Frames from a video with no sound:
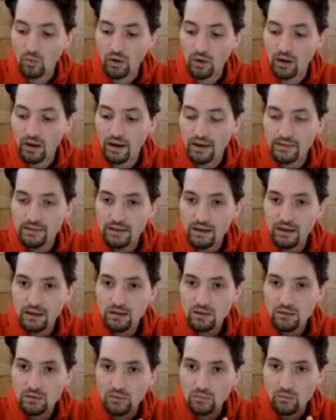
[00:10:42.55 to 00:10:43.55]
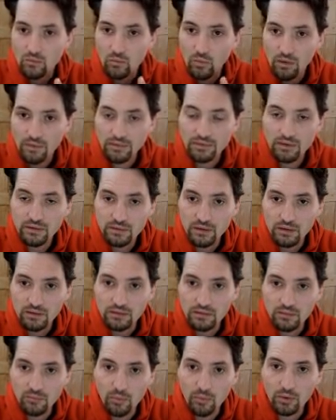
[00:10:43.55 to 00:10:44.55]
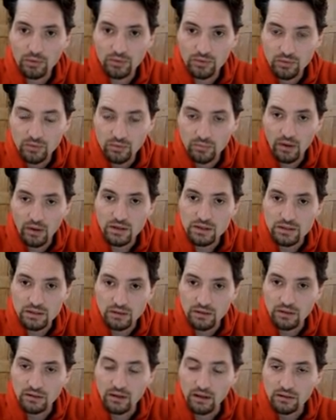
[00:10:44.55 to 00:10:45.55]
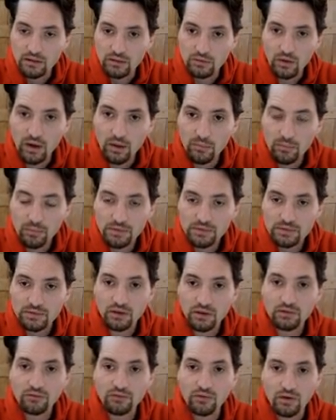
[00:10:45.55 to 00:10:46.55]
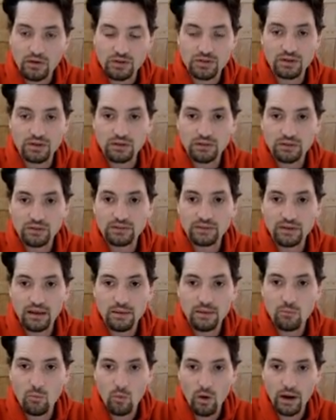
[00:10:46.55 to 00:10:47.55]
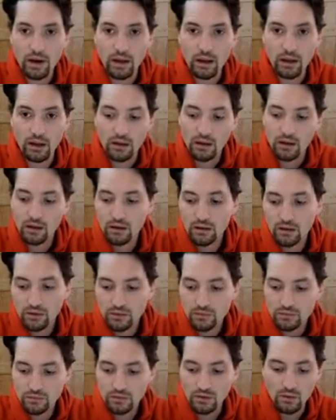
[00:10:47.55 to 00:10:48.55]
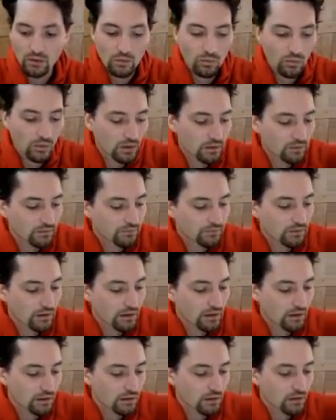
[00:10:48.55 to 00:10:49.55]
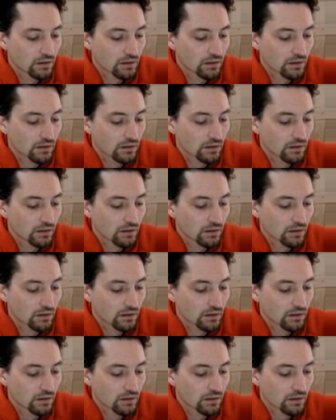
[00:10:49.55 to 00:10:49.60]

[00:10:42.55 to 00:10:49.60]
and then one thing that is important to mention is that grep is not functioning the same way. So if I